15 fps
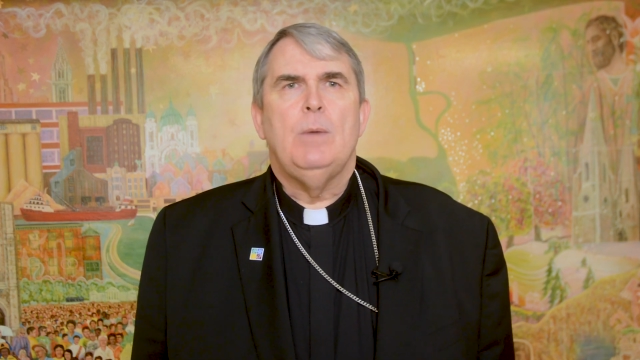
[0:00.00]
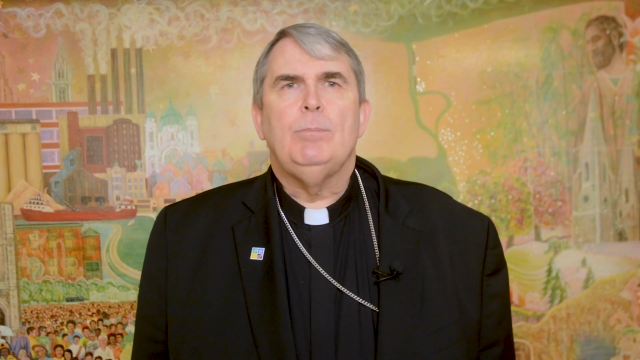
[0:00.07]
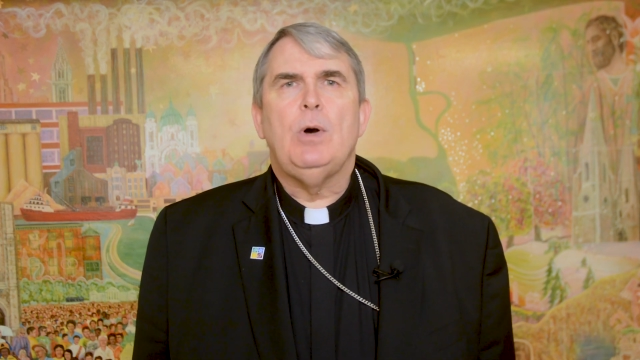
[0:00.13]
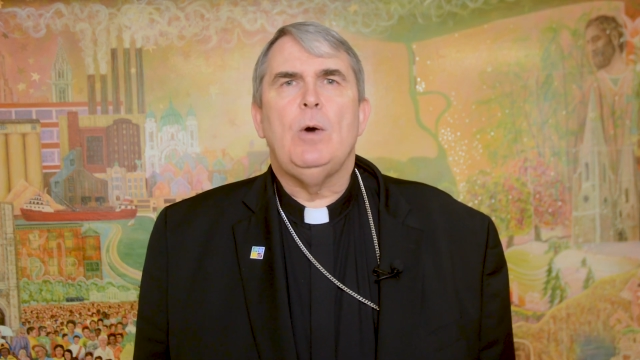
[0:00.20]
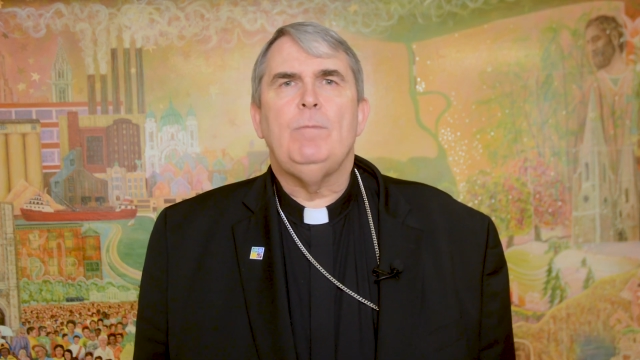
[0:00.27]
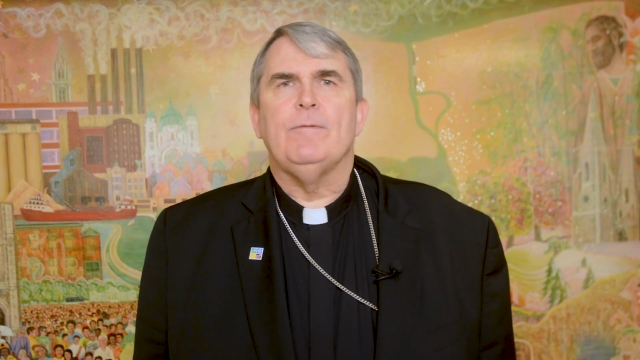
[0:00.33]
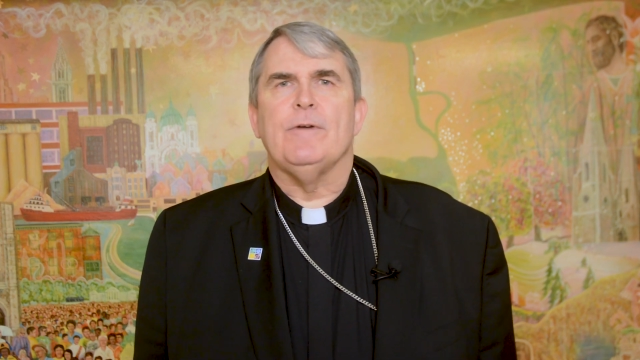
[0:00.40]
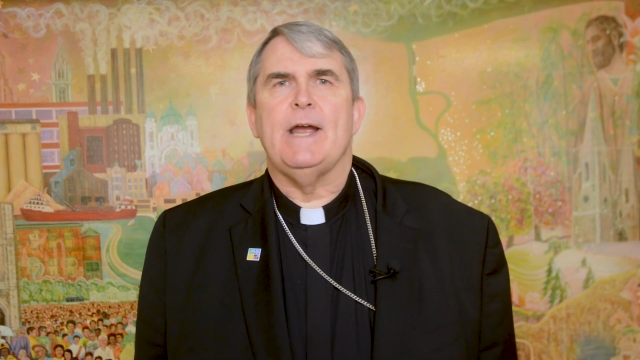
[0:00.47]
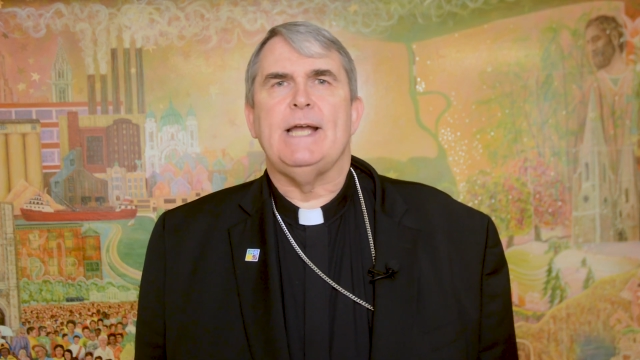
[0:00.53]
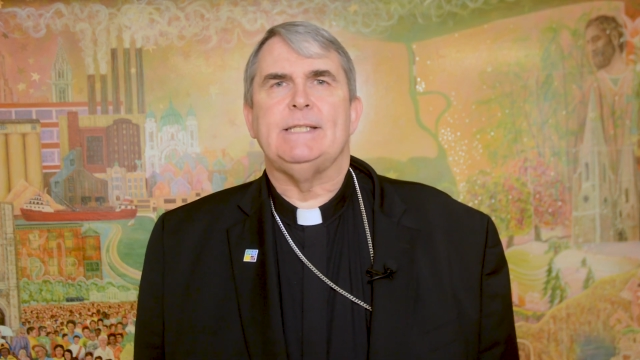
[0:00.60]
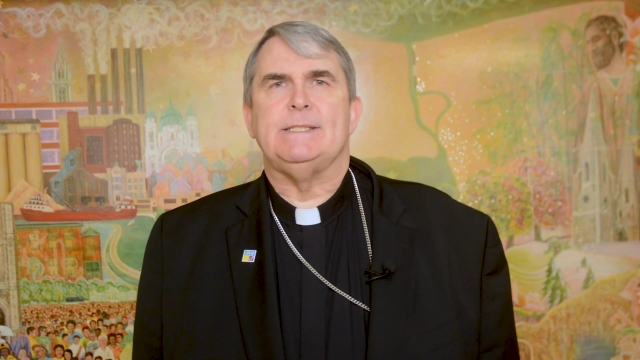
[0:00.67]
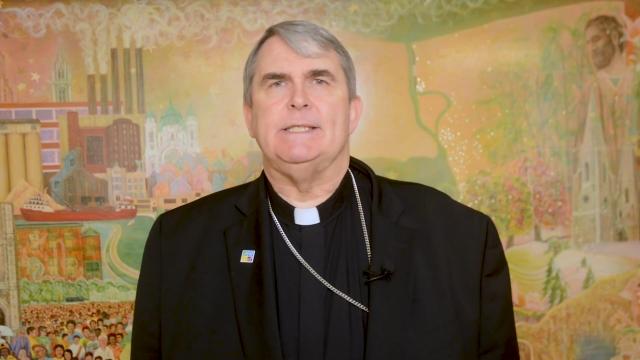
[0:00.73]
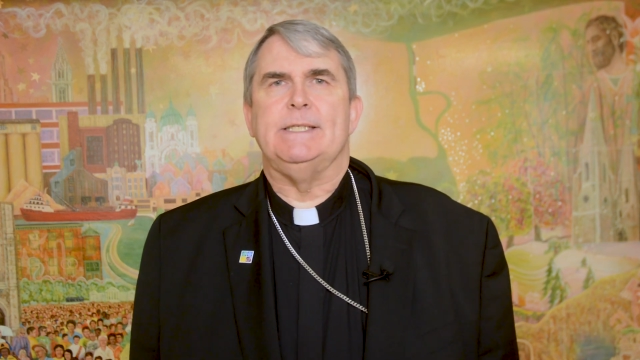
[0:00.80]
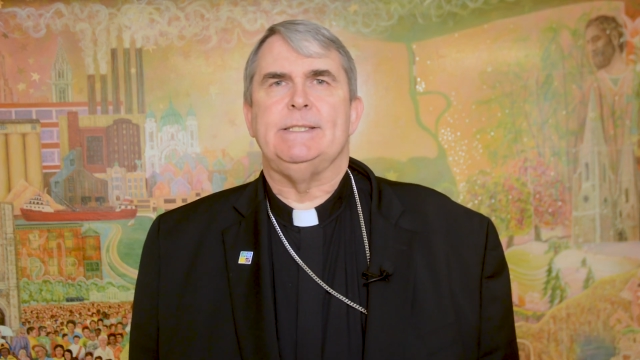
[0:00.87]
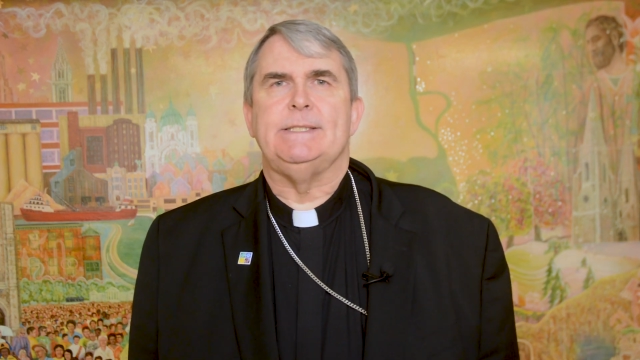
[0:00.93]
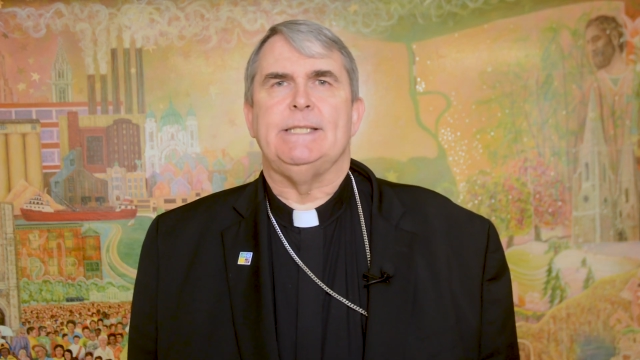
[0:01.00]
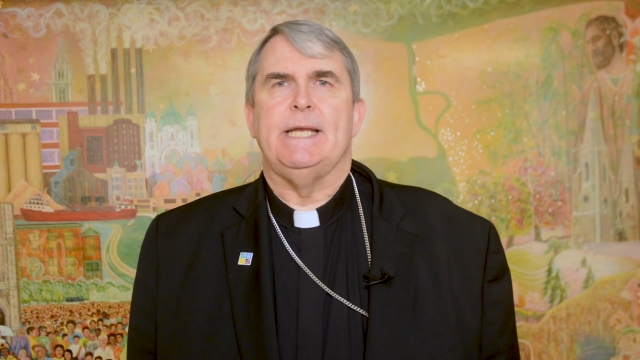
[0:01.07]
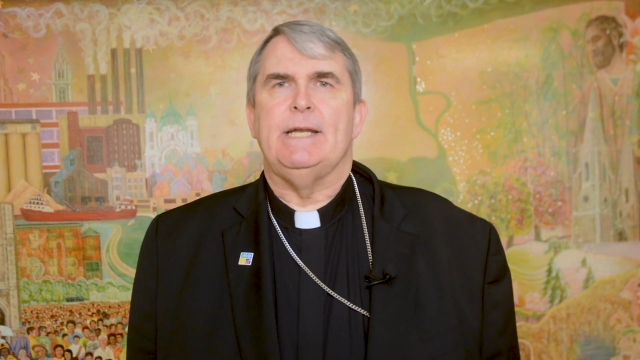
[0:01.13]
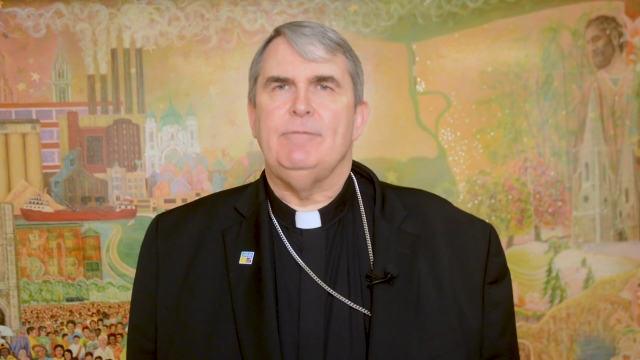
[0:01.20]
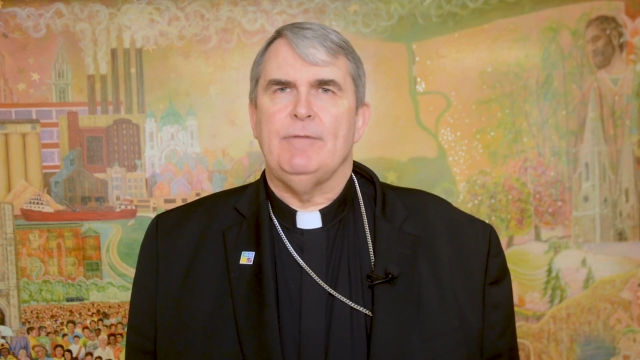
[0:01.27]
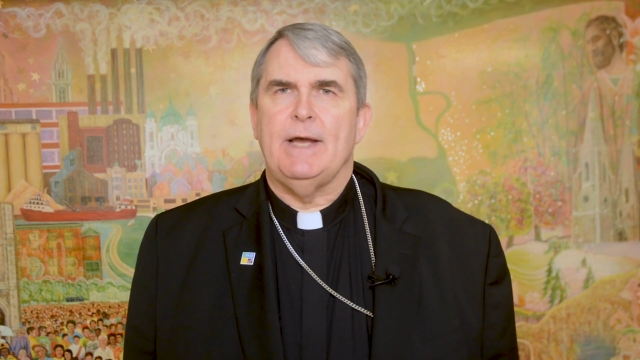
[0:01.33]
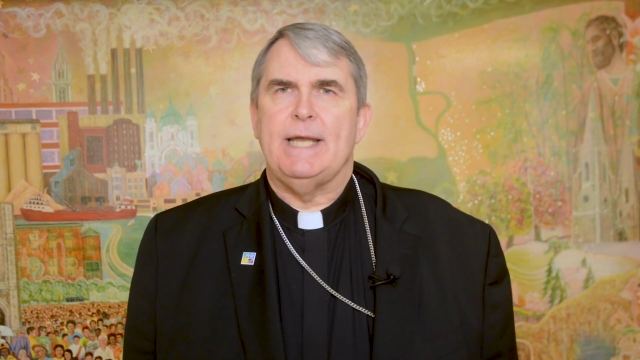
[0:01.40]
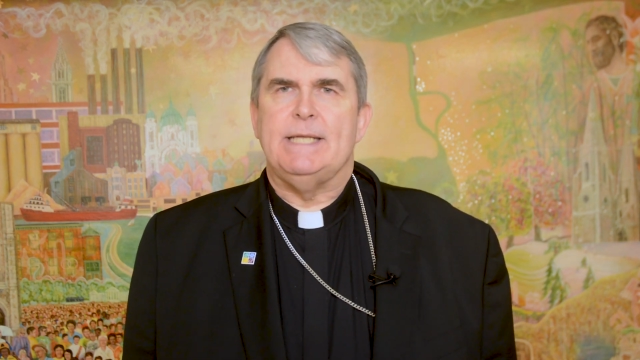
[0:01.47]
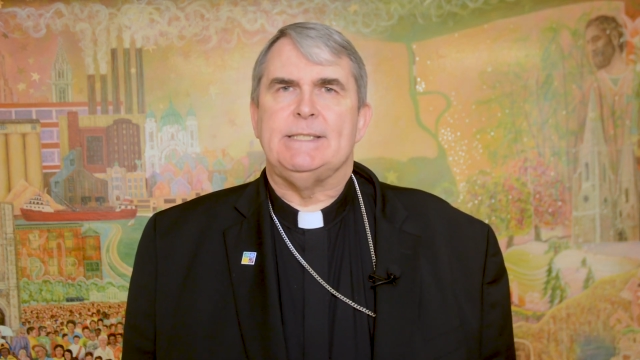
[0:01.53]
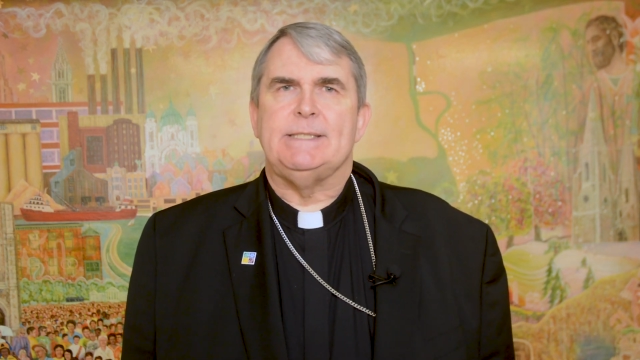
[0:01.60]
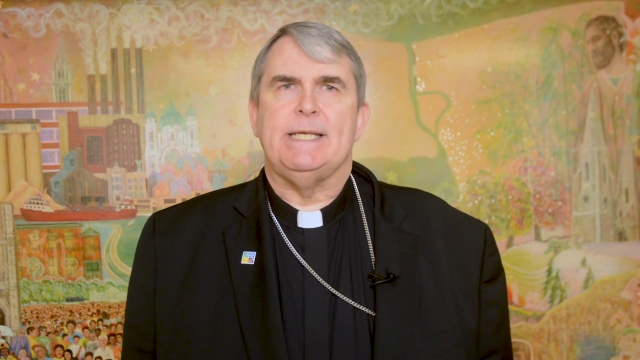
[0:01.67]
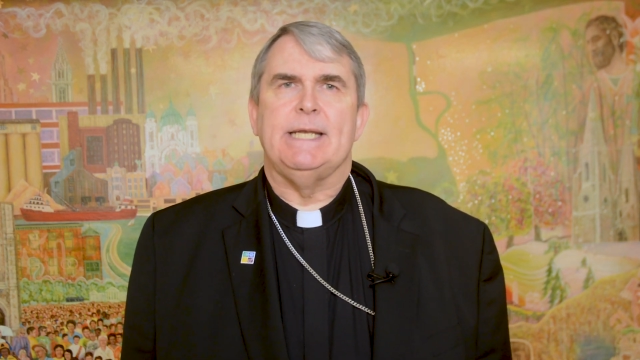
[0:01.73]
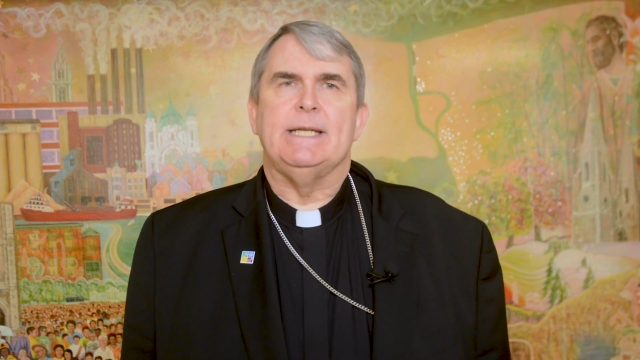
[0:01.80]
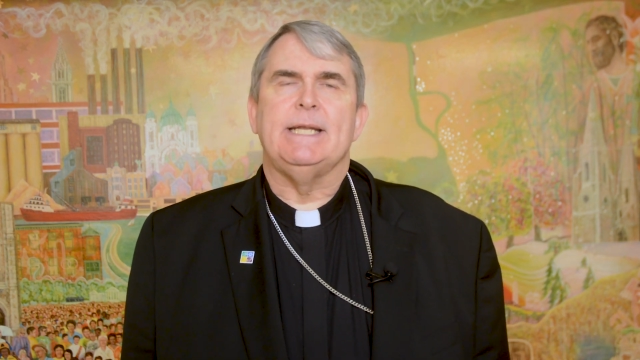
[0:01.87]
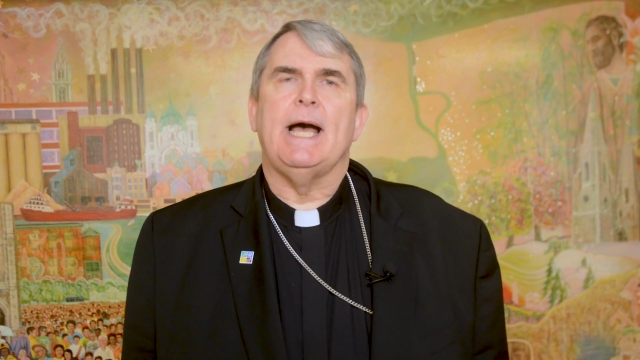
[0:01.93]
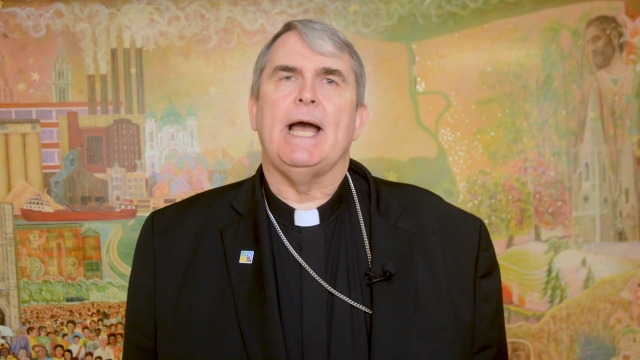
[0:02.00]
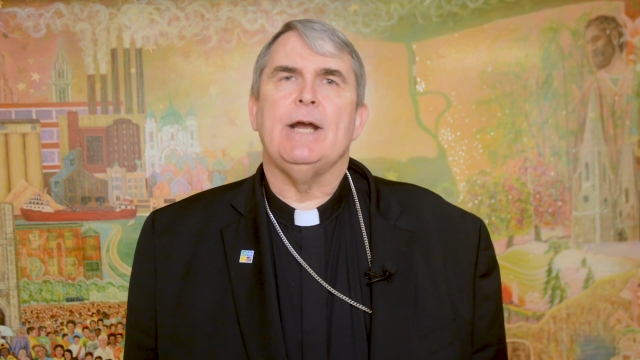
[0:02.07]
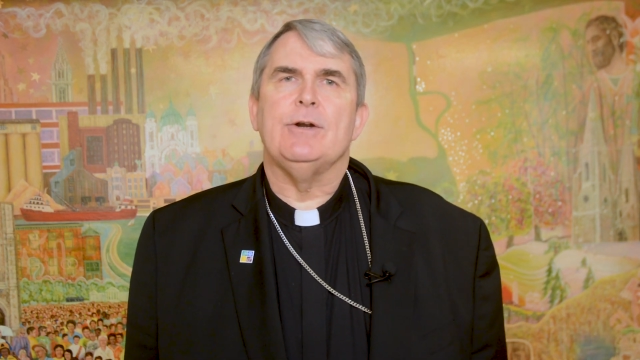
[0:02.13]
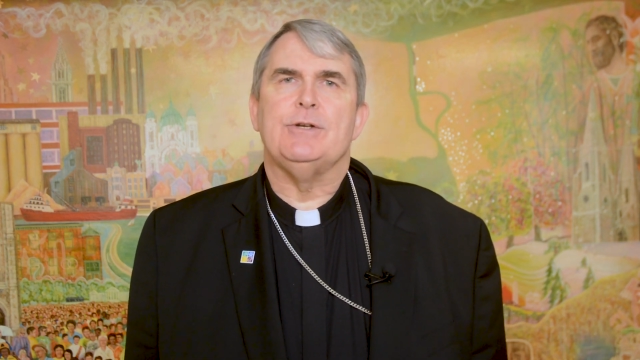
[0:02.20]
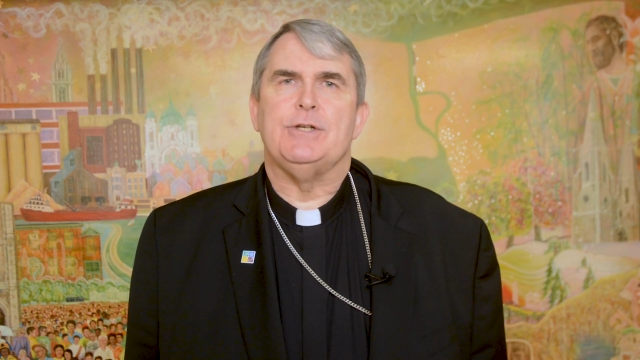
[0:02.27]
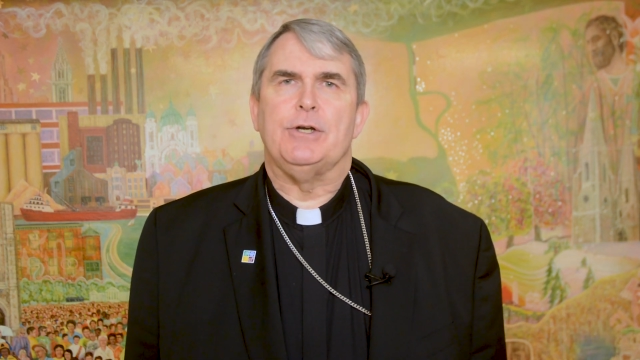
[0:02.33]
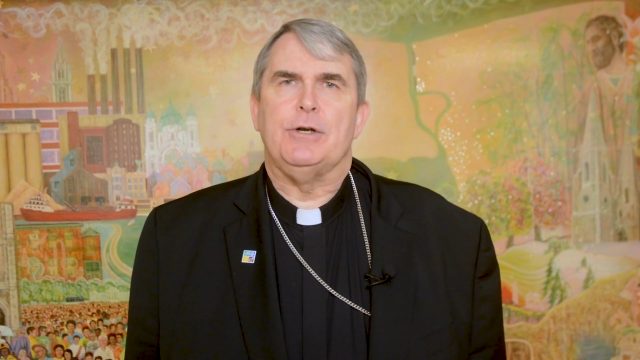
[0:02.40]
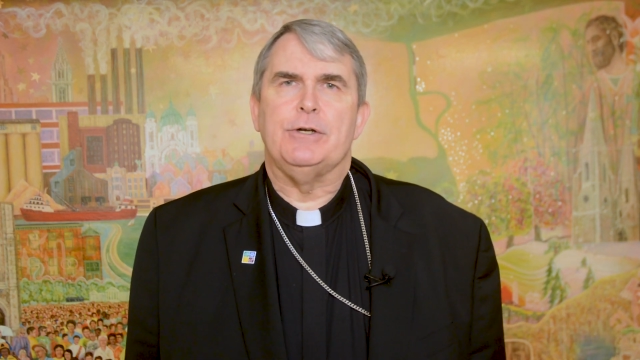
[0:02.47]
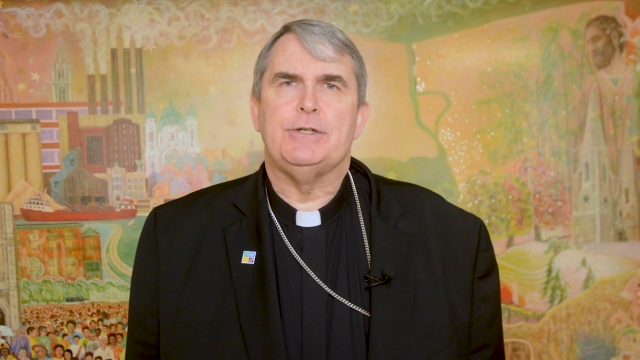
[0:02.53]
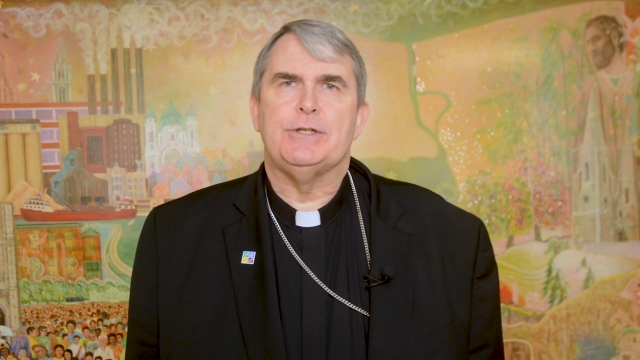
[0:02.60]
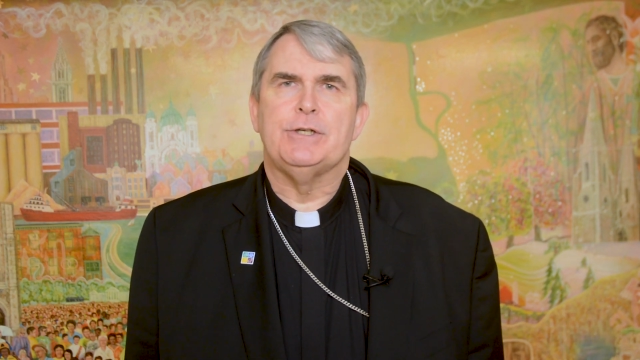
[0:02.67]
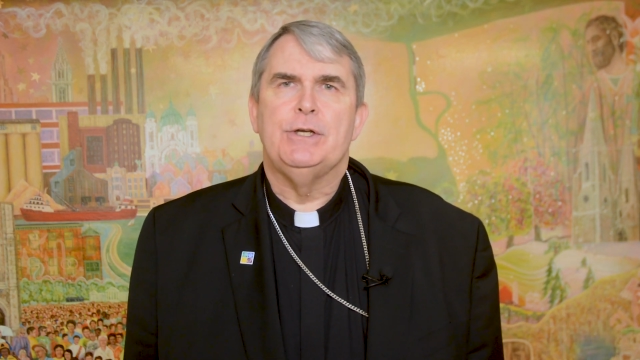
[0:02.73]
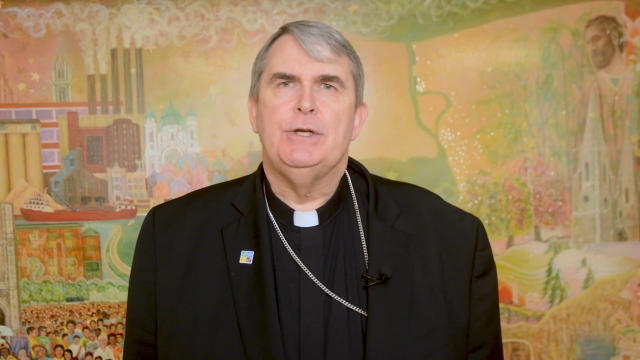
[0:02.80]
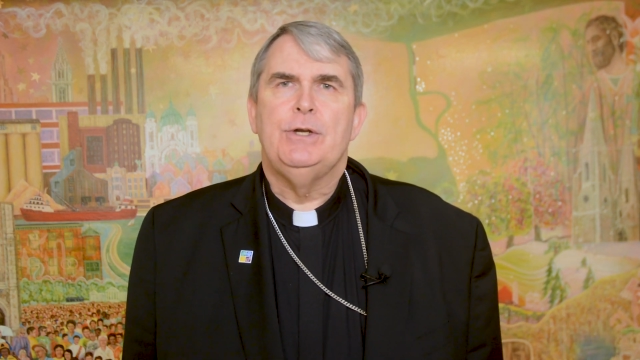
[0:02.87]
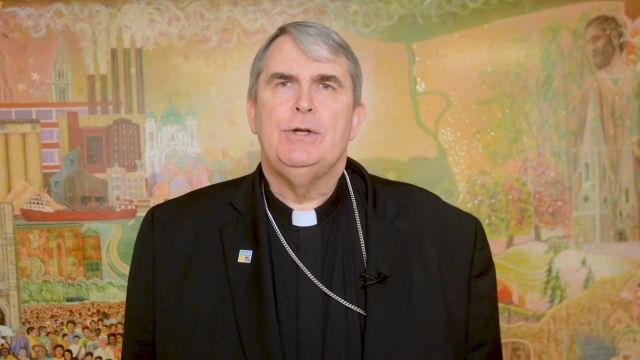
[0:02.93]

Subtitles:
Pope Francis invites the entire Church